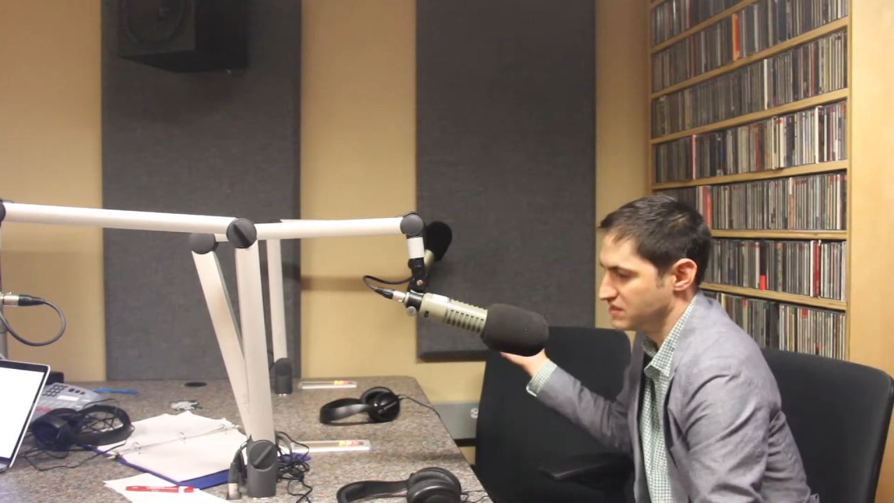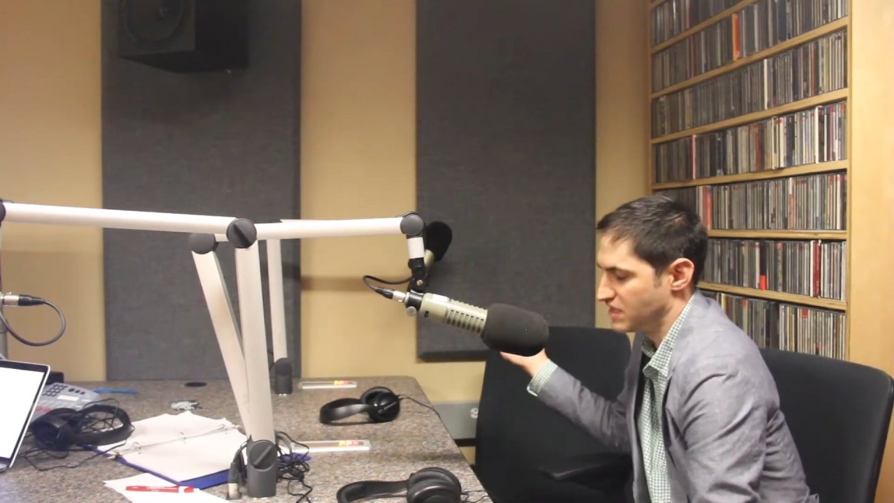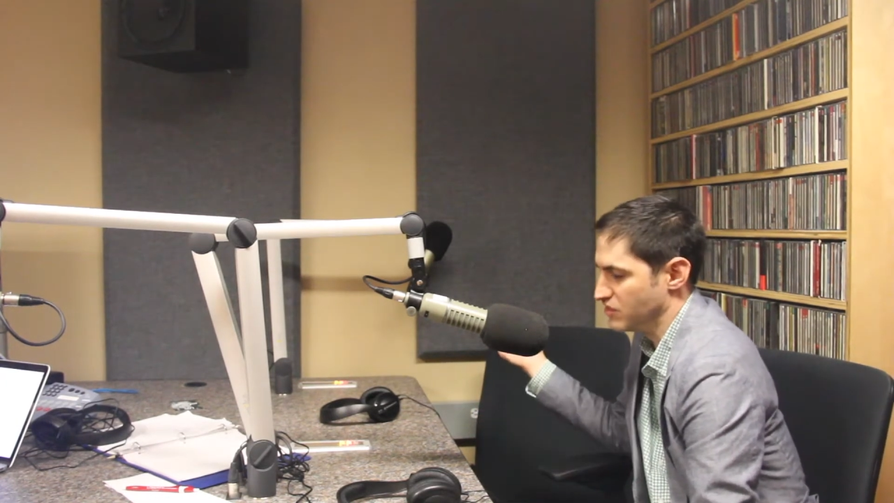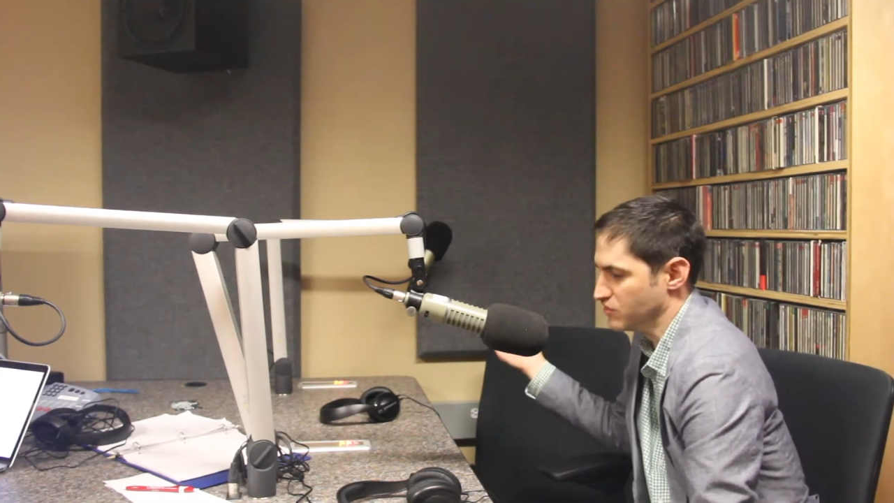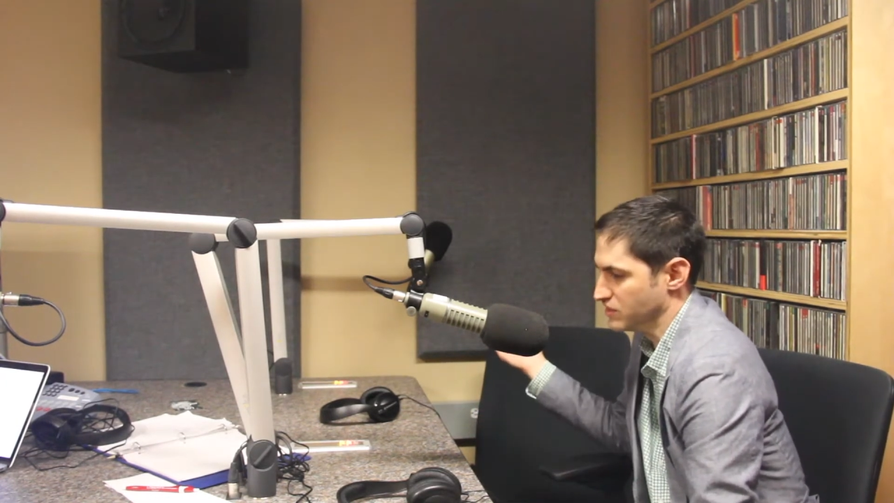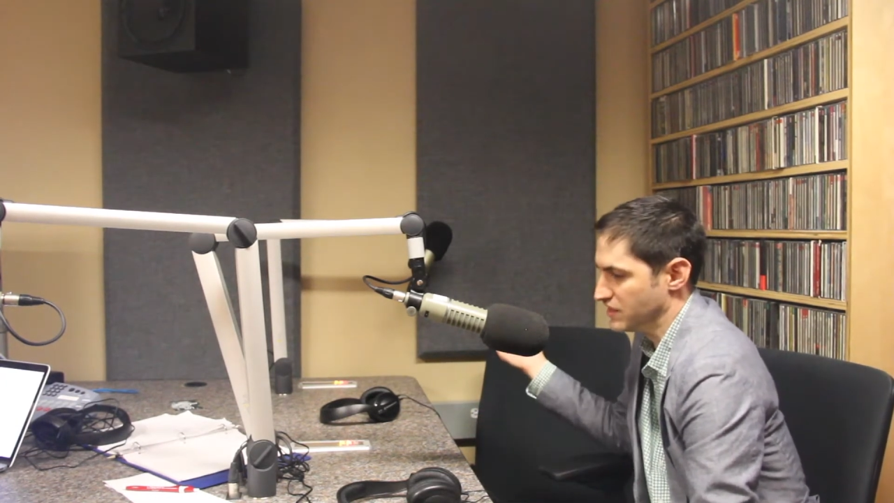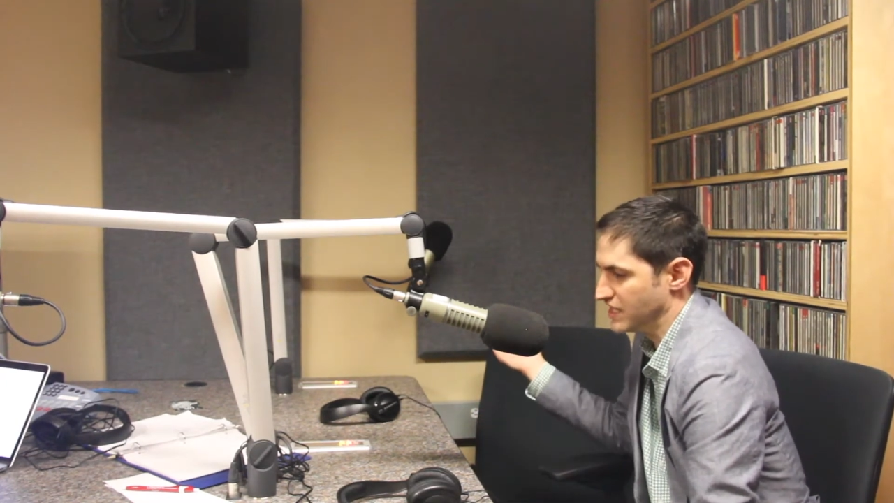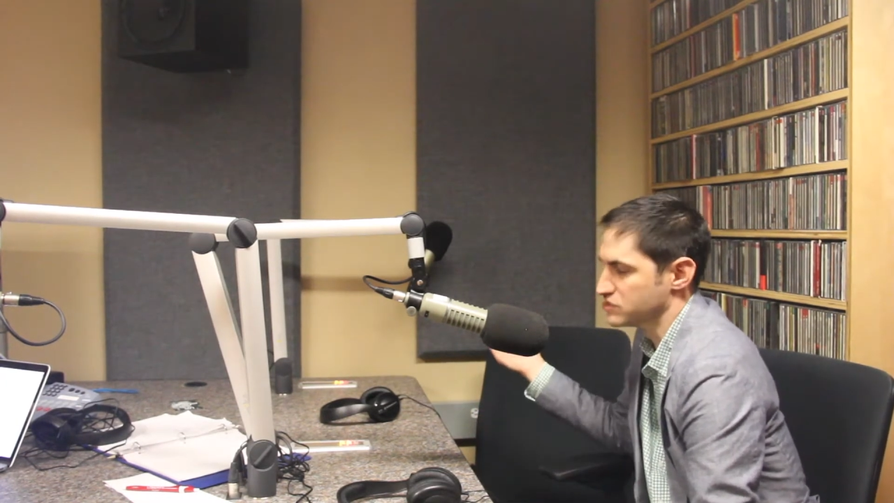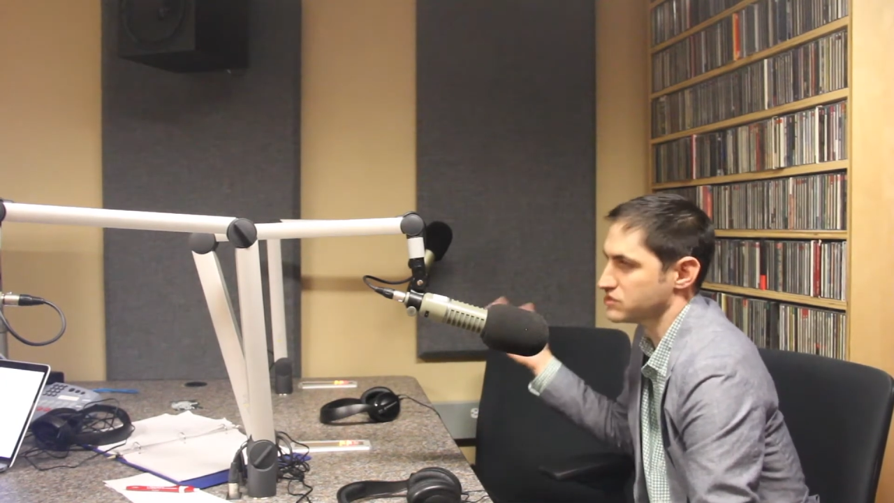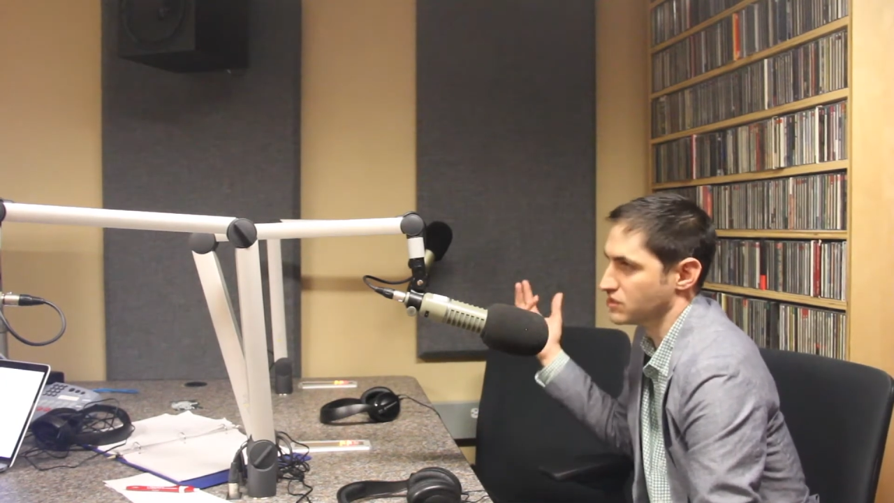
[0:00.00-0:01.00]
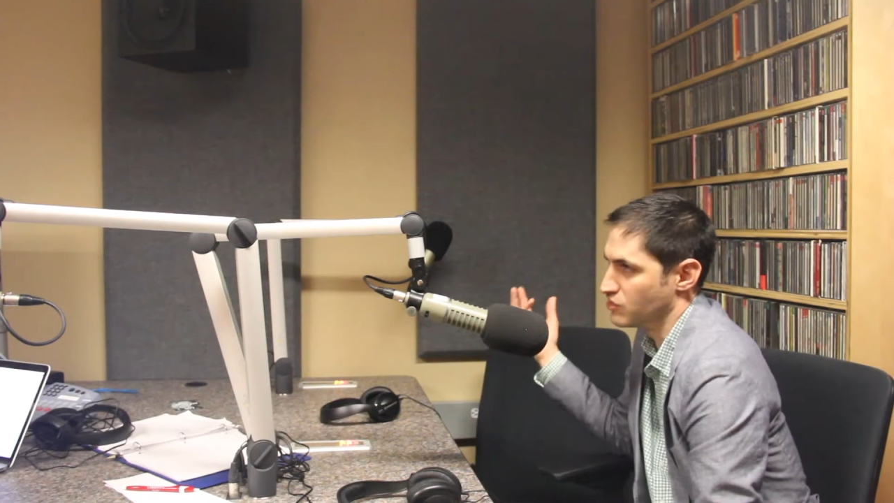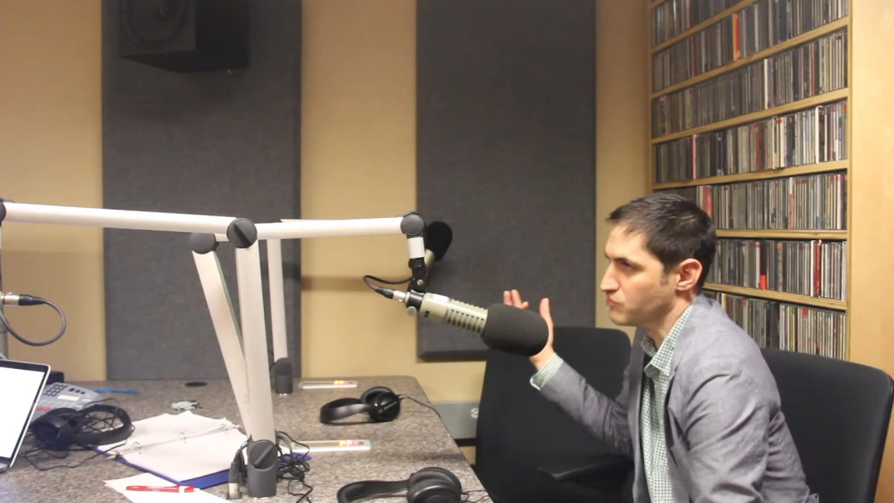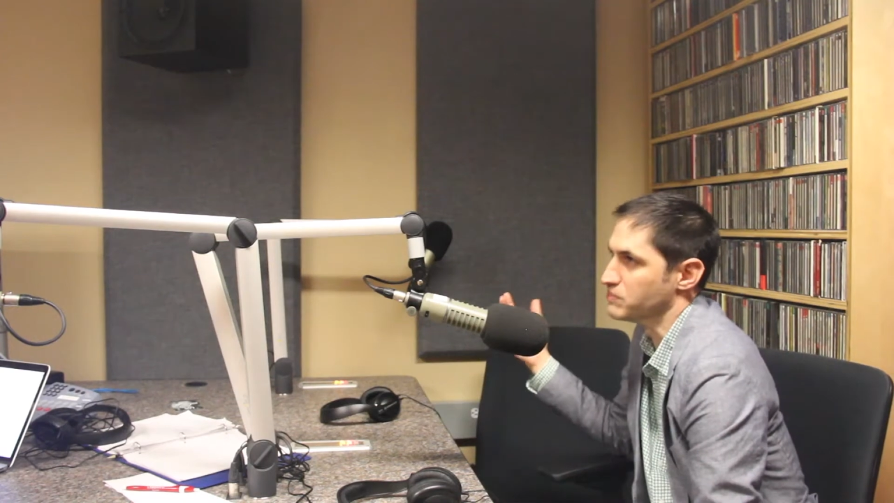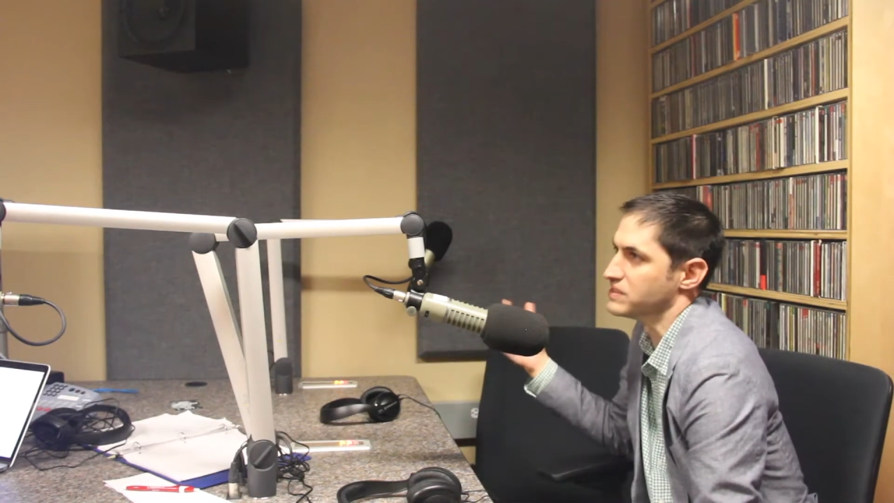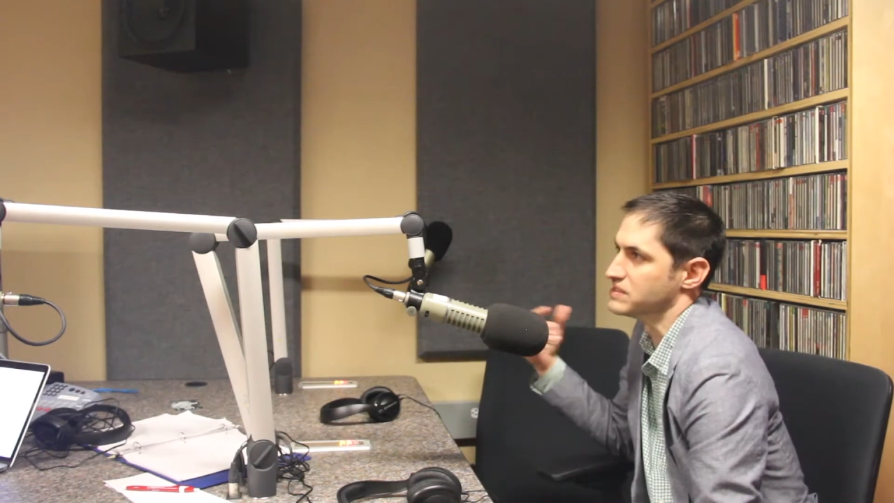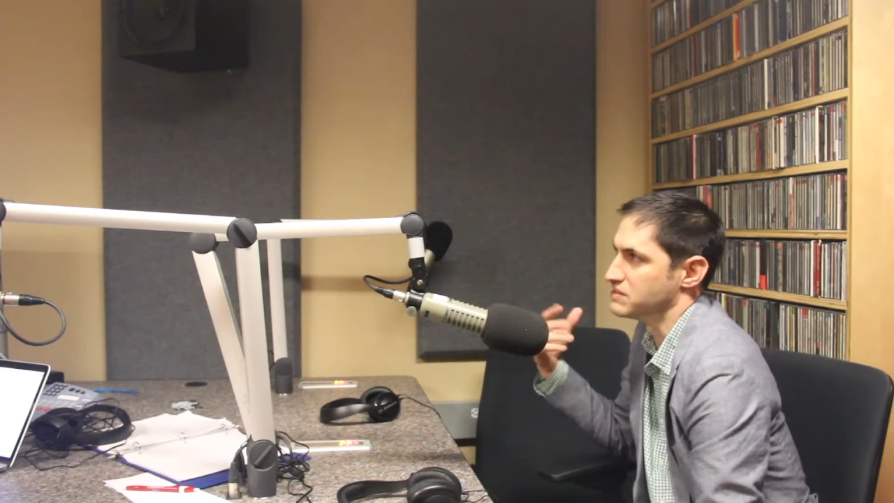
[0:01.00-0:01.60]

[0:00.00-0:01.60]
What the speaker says: not only nationally, globally,